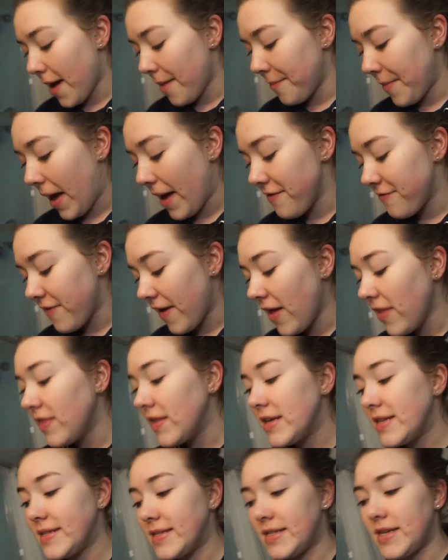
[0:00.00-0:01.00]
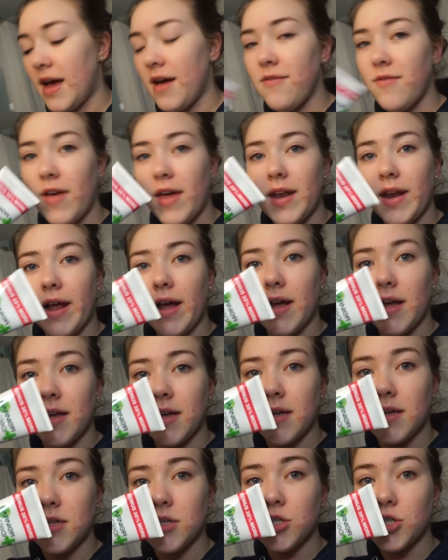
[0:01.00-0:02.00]
I found this stuff and
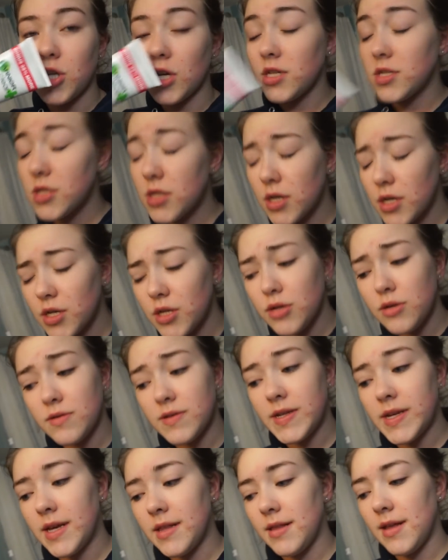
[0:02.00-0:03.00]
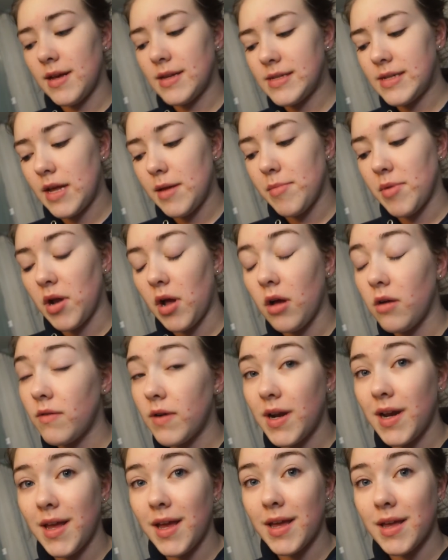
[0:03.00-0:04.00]
I just started using it last night, but
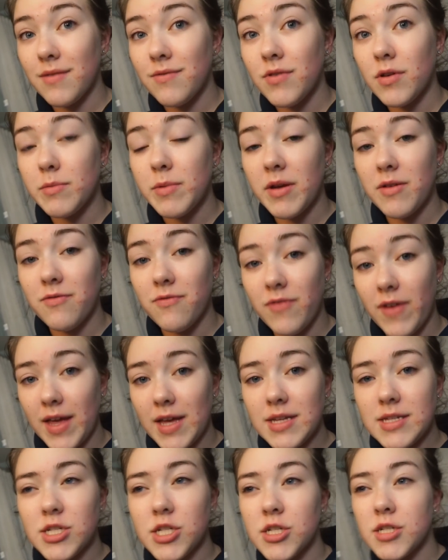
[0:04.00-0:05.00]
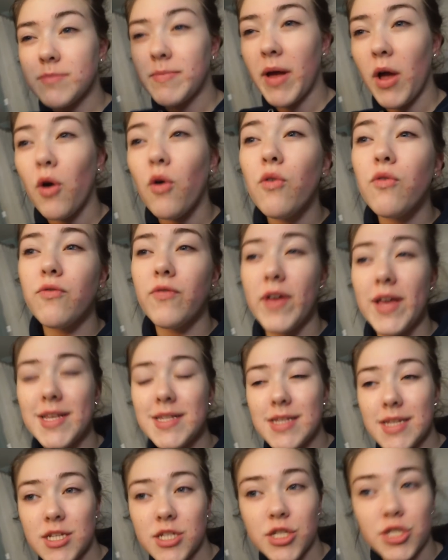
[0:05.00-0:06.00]
already I can feel my face, just my whole
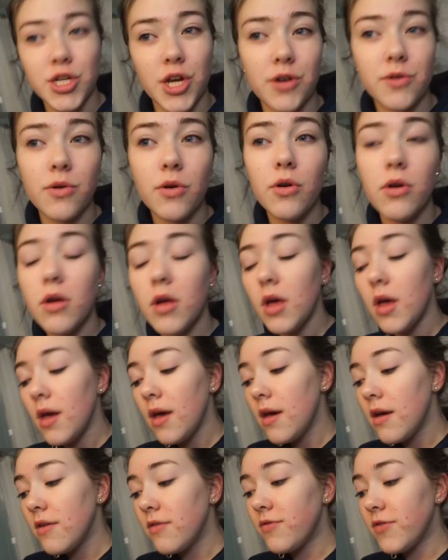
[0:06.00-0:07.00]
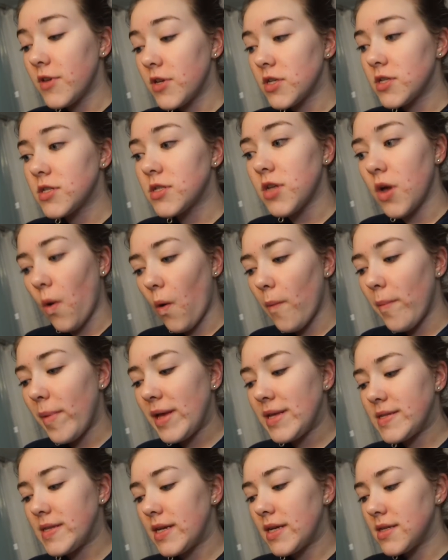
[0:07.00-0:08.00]
face in general, feels so
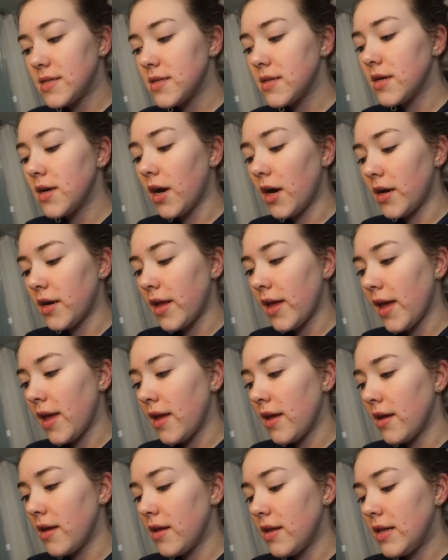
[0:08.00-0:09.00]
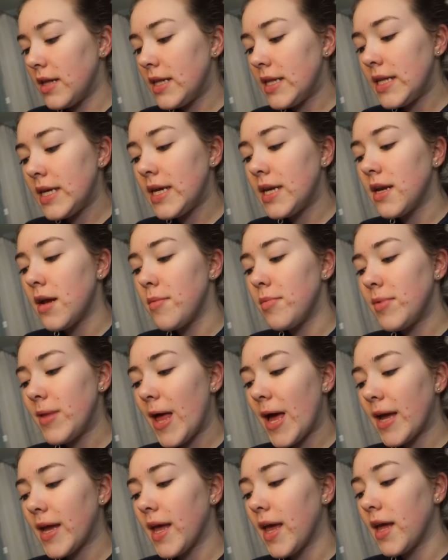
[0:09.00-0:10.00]
amazing. It's the Garnier Clean
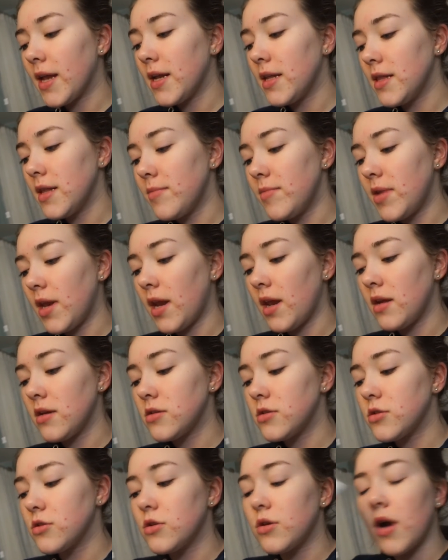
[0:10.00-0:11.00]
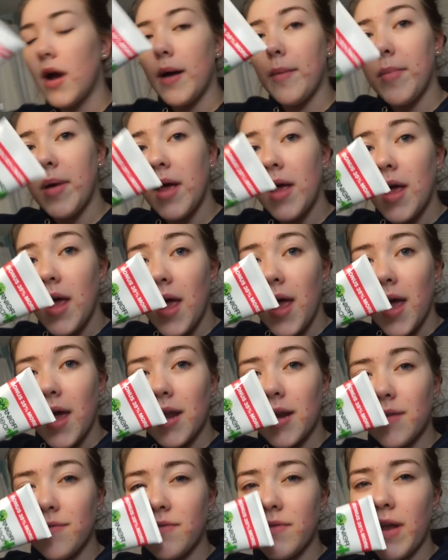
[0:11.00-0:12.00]
Blackhead Eliminating Scrub,
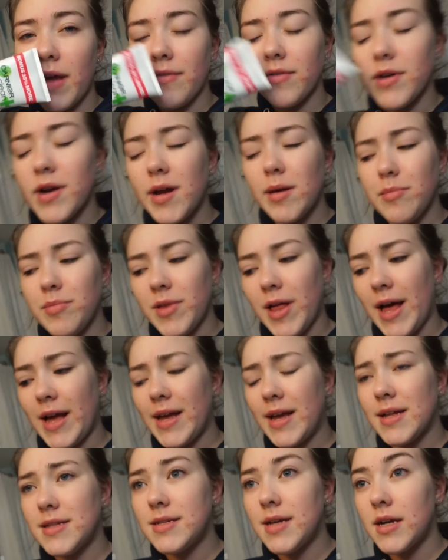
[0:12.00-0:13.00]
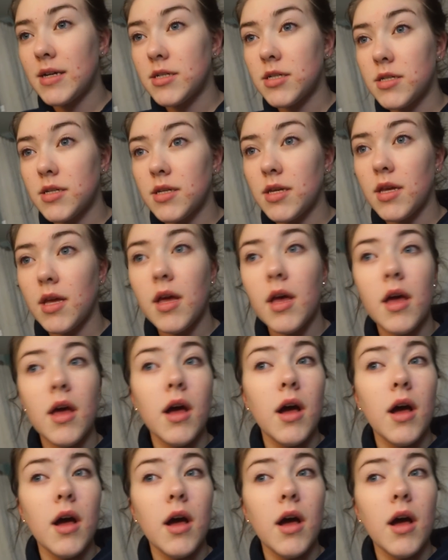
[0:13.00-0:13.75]
and I've never had blackheads actually,